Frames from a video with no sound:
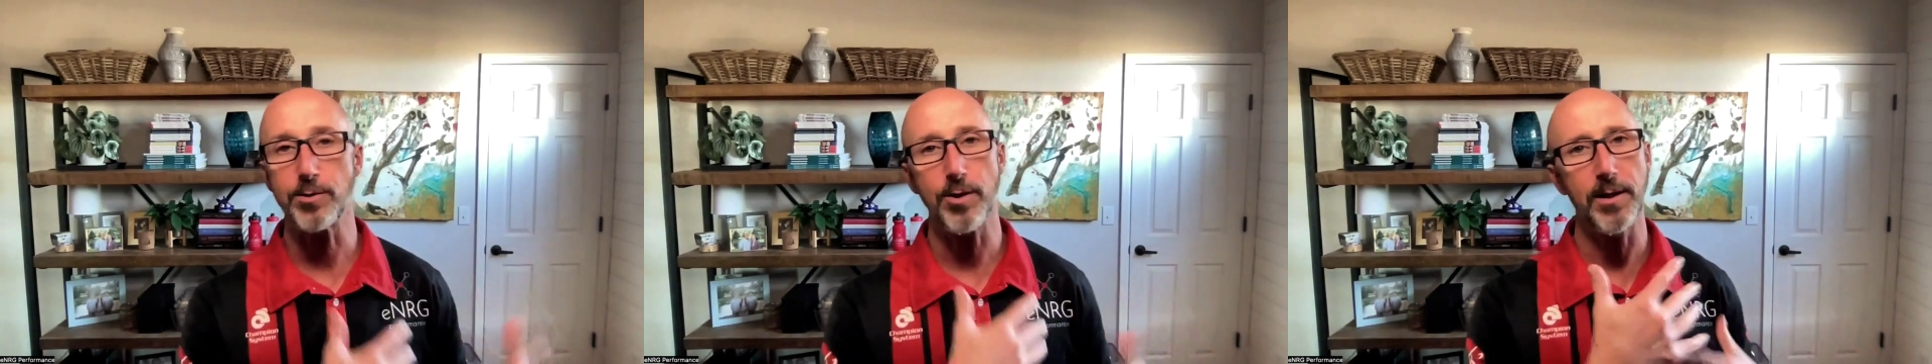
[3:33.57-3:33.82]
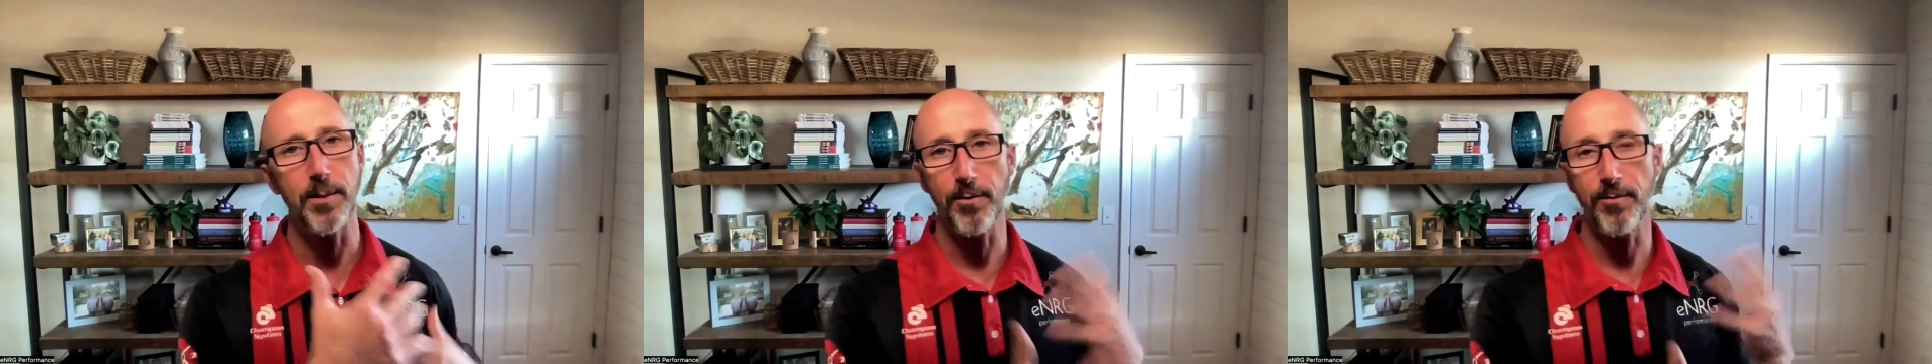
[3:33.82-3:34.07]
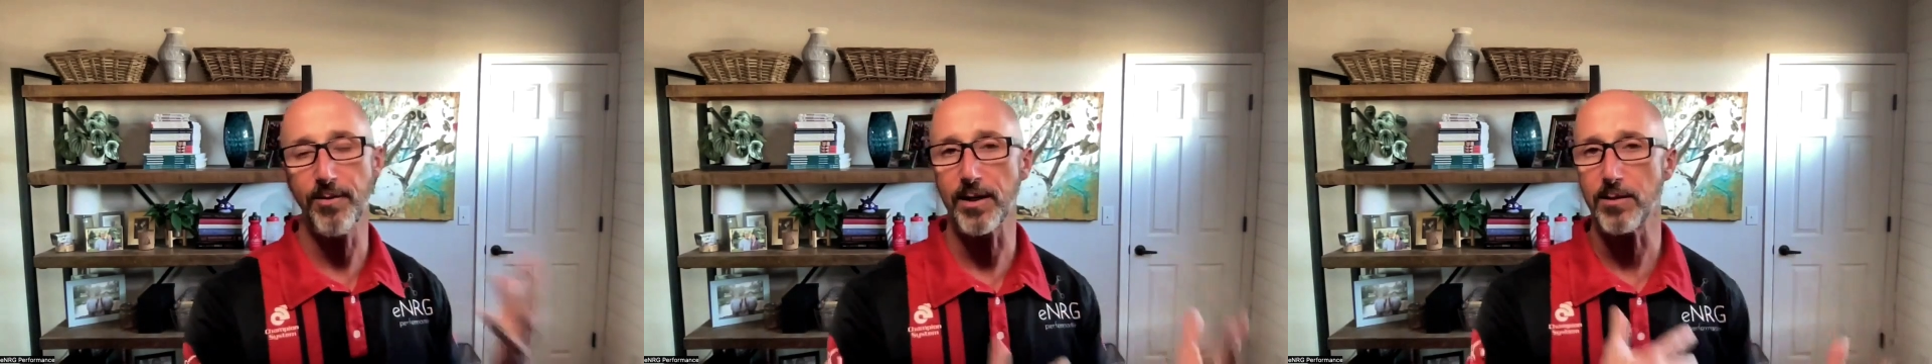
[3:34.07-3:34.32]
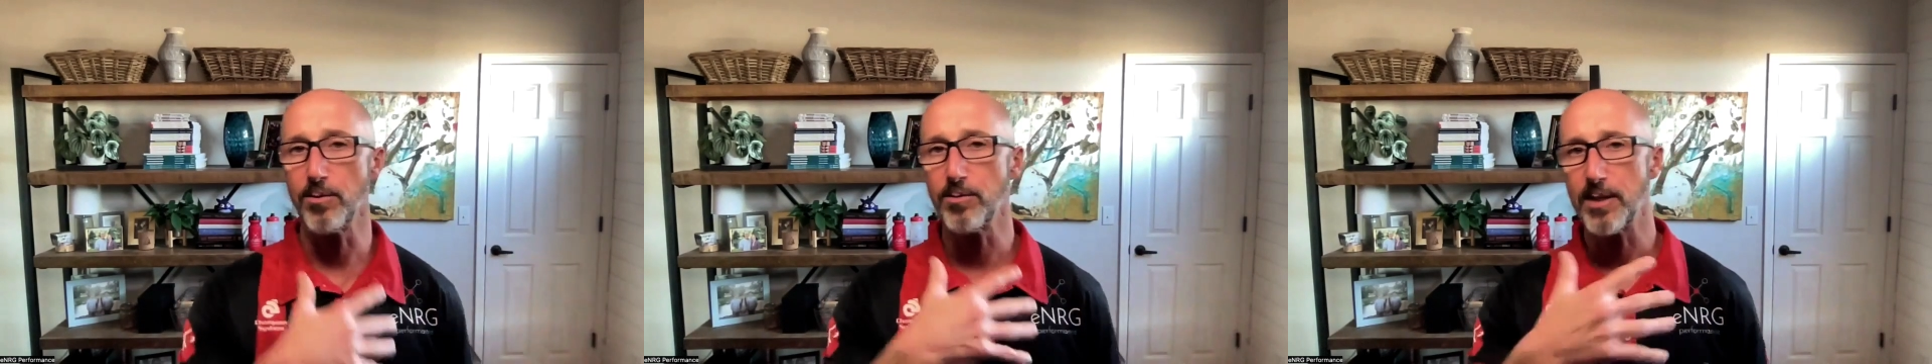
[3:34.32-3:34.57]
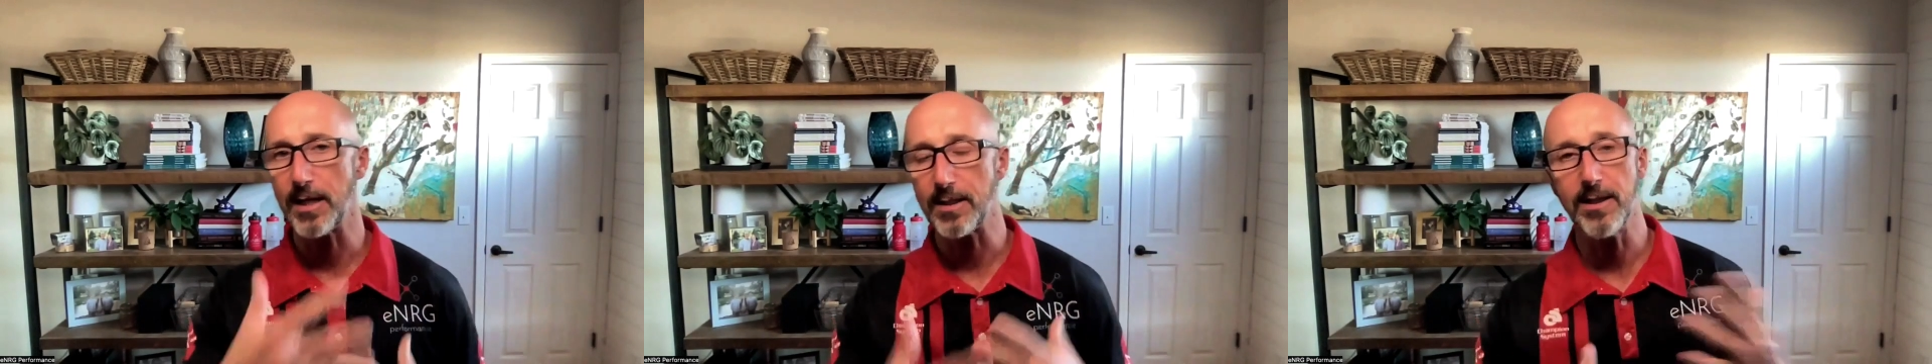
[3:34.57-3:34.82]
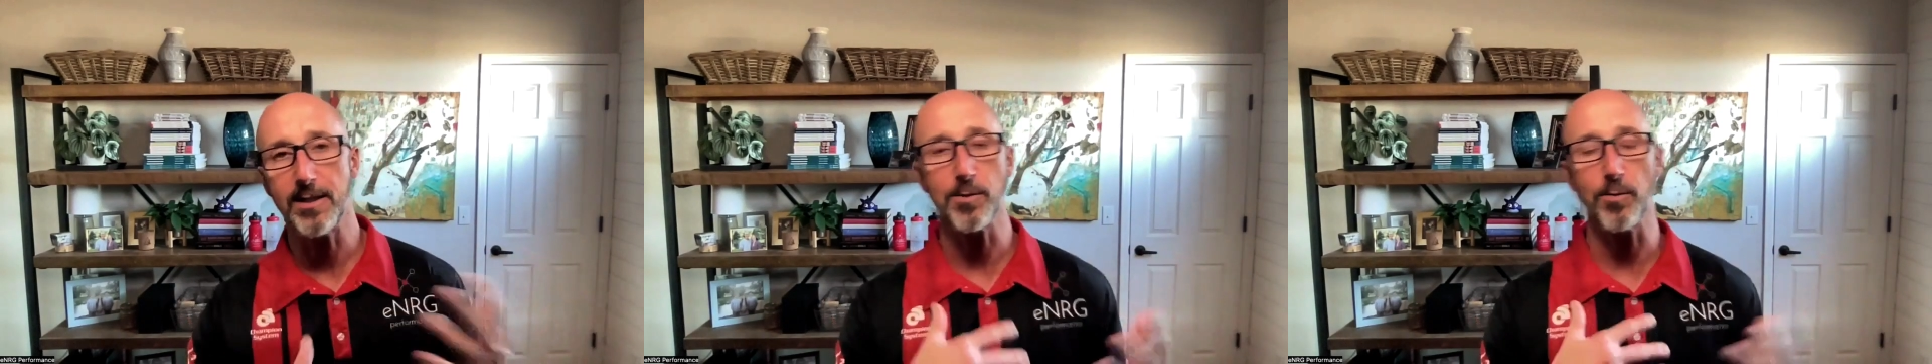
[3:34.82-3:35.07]
trying to perfect new
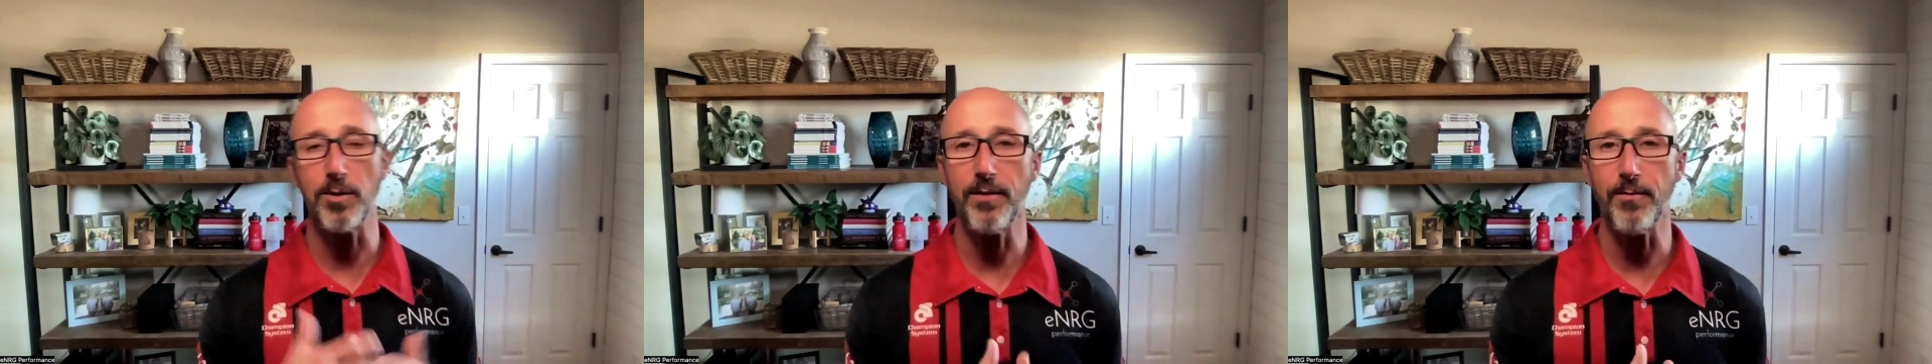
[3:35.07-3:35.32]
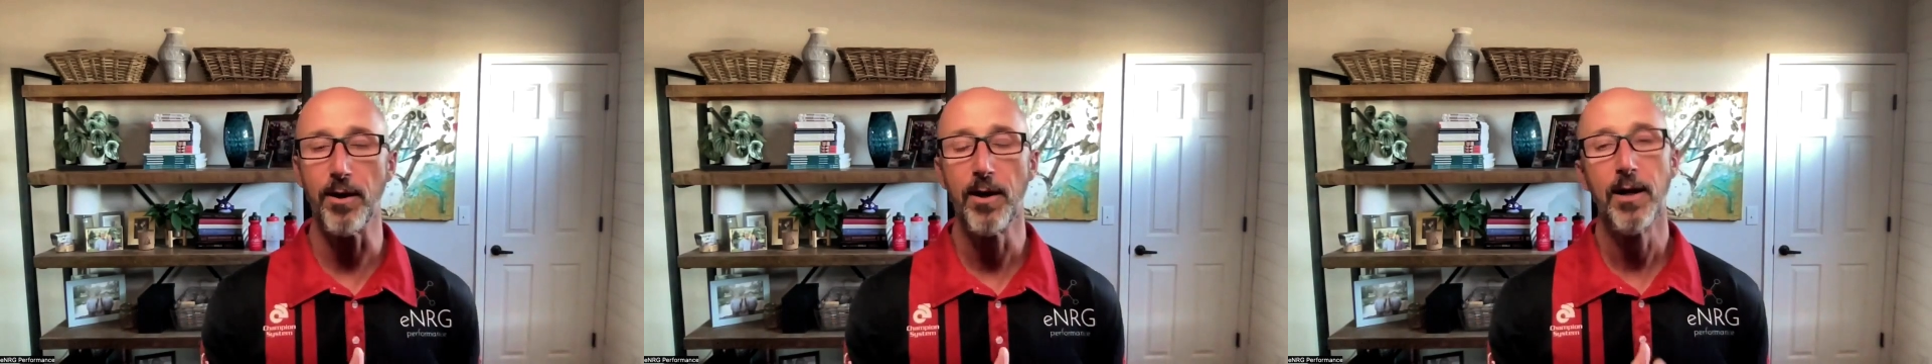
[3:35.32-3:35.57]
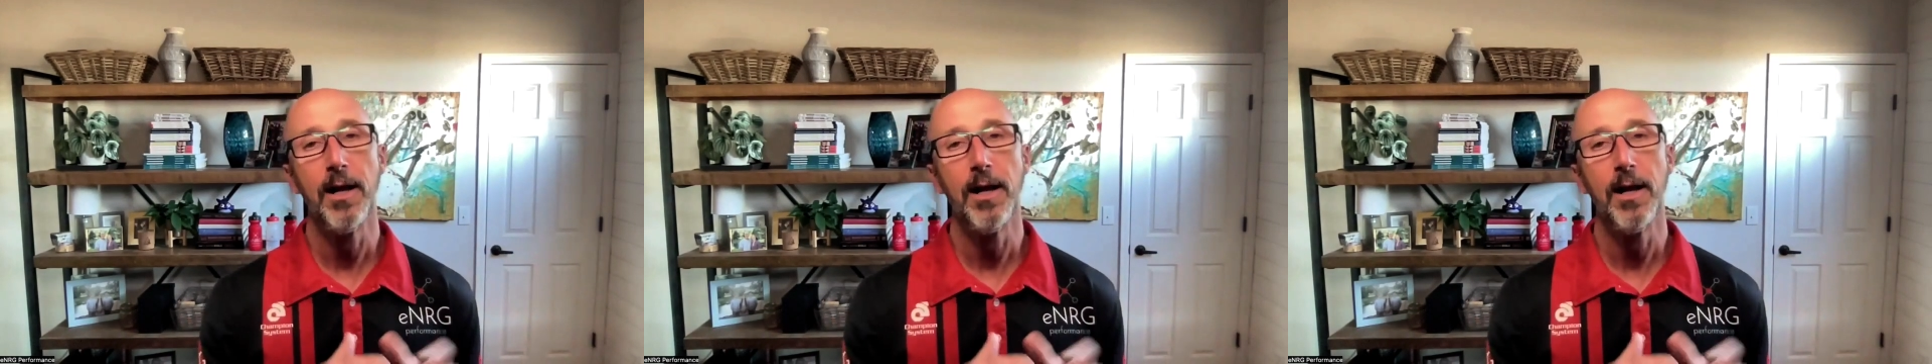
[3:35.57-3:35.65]
techniques or whatever.